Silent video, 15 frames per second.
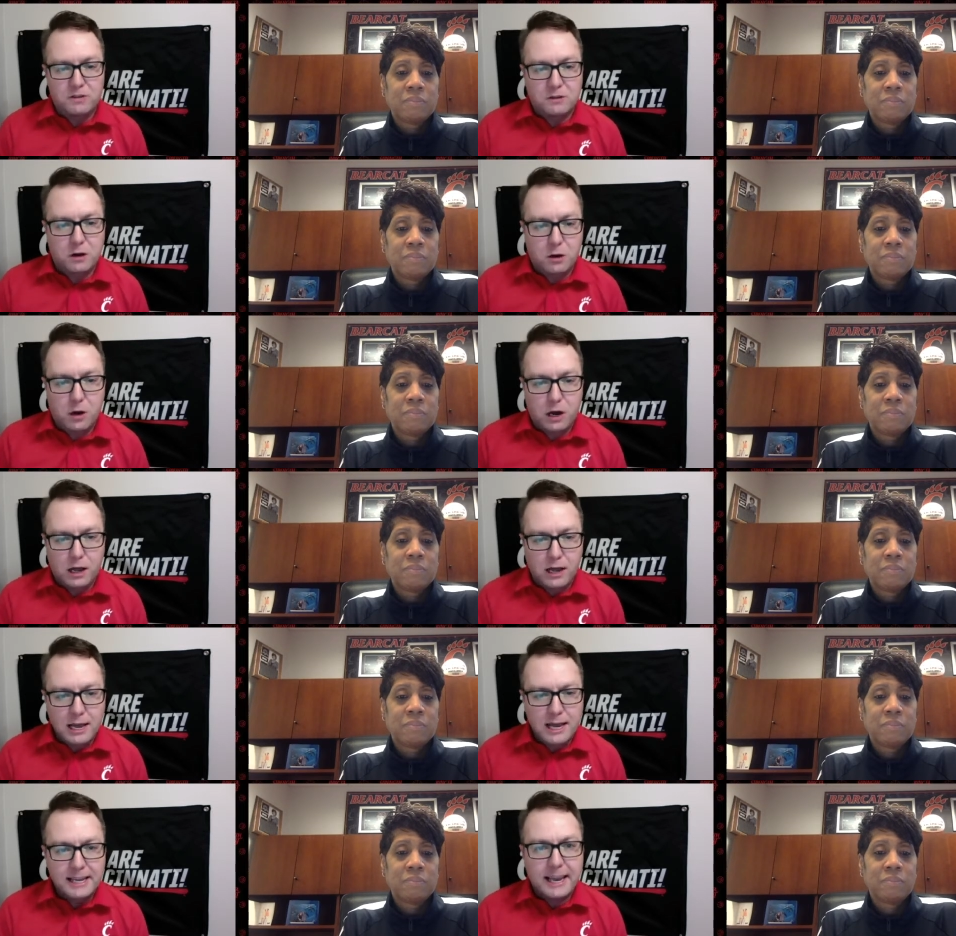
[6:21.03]
Speaker 1: We
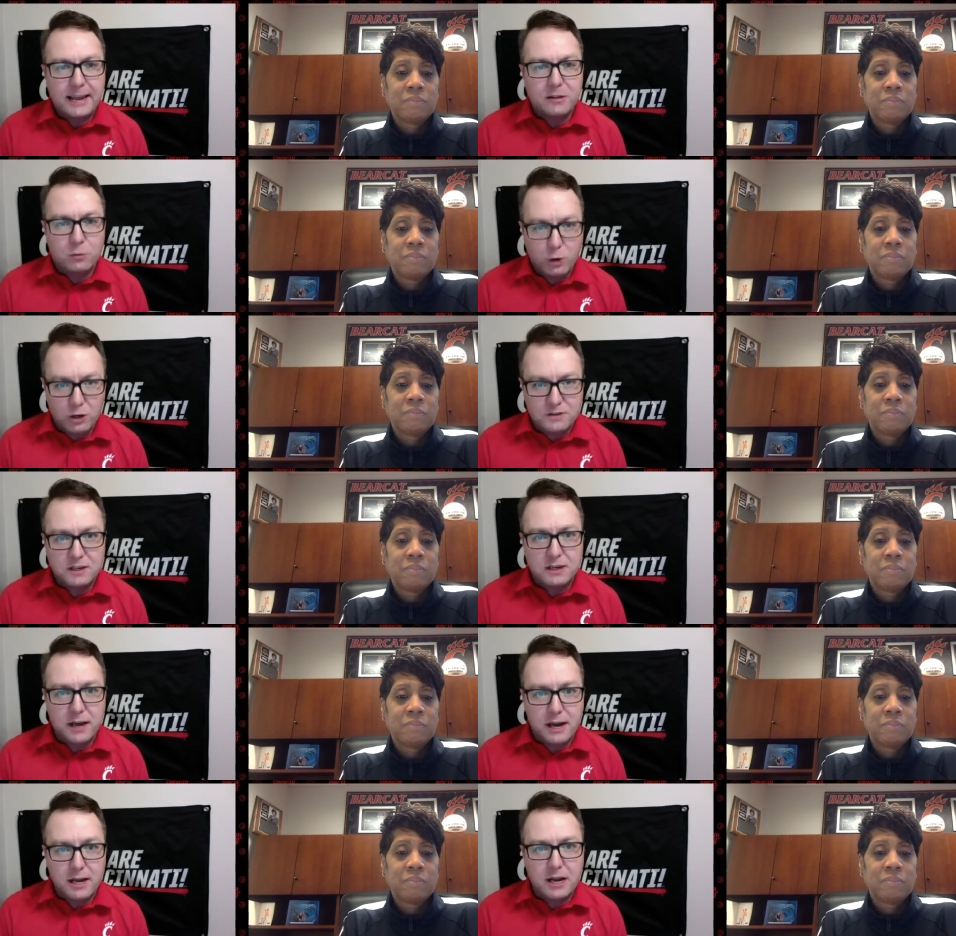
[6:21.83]
saw Caitlin
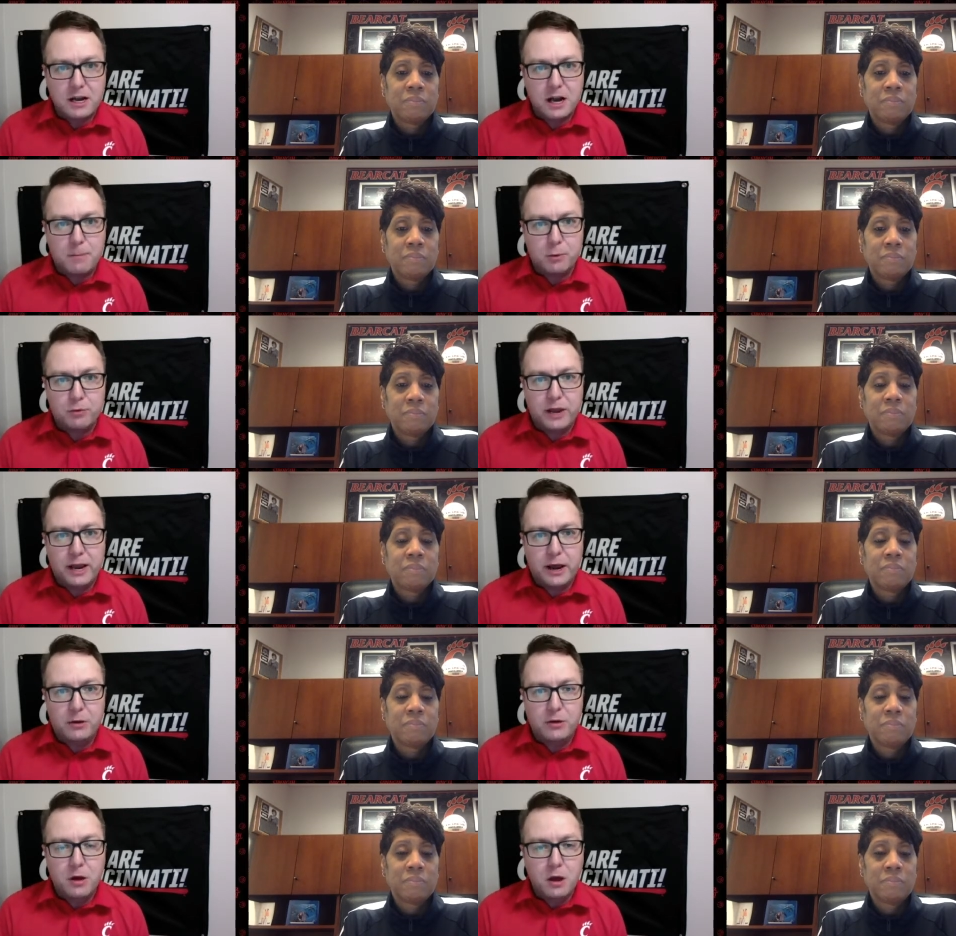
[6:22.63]
Wilson knock a couple
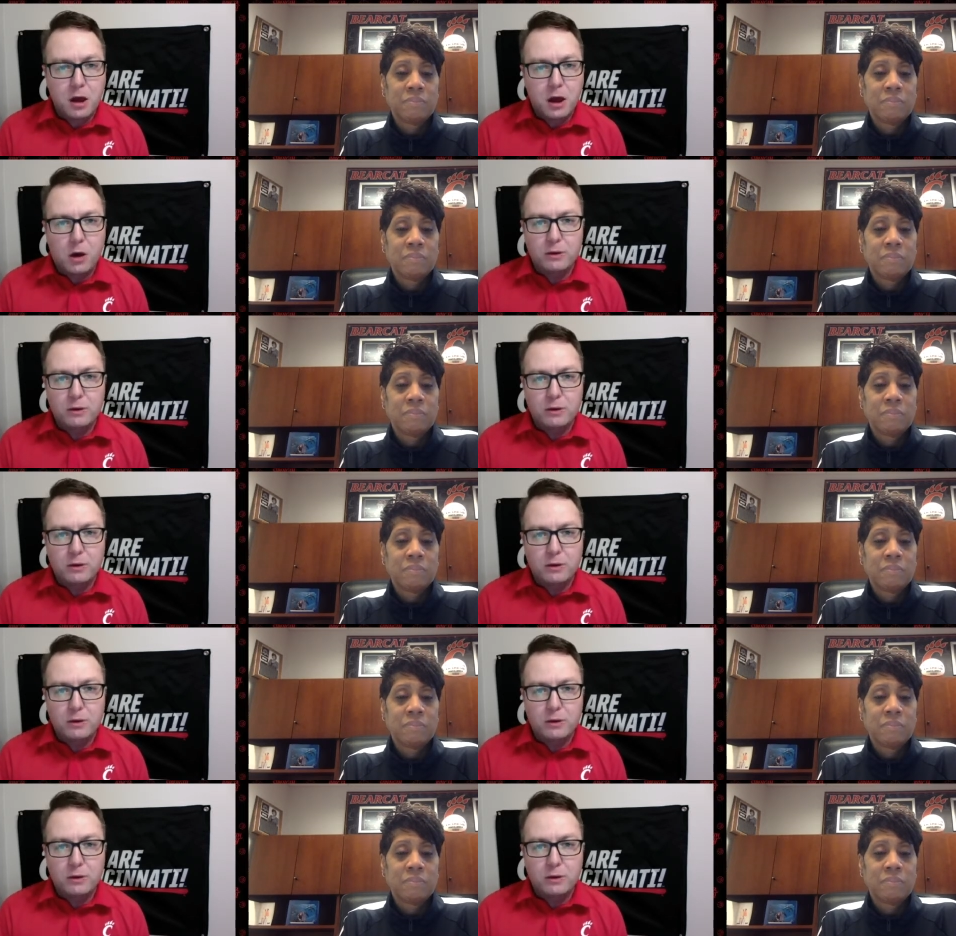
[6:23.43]
down.